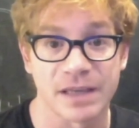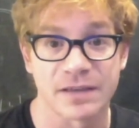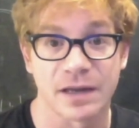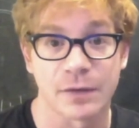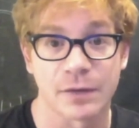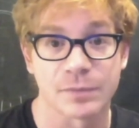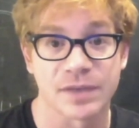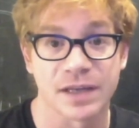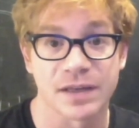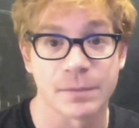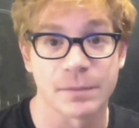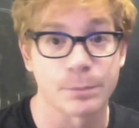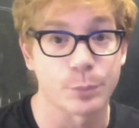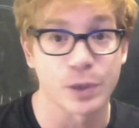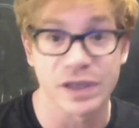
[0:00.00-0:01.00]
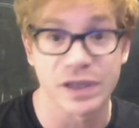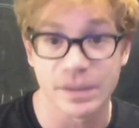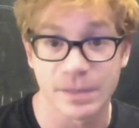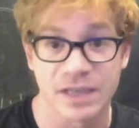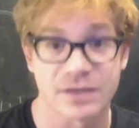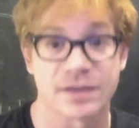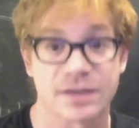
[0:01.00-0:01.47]
are obtained in pretty
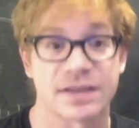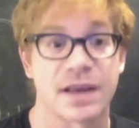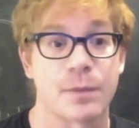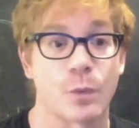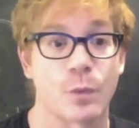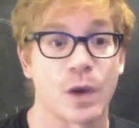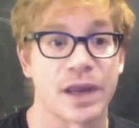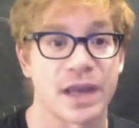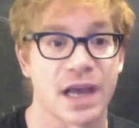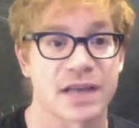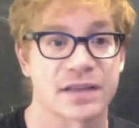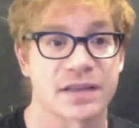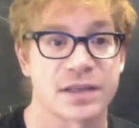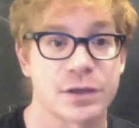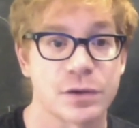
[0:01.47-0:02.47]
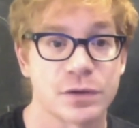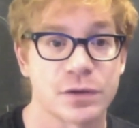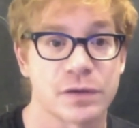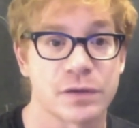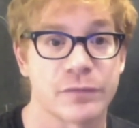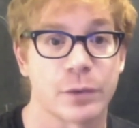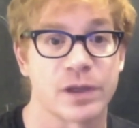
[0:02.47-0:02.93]
much the same way as the
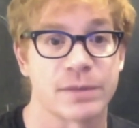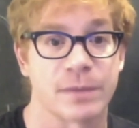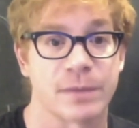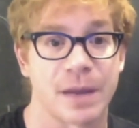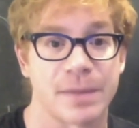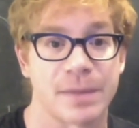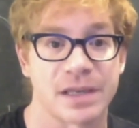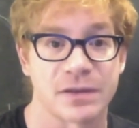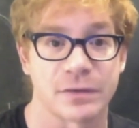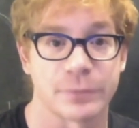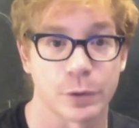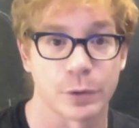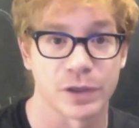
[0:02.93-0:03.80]
usual folding mappings of order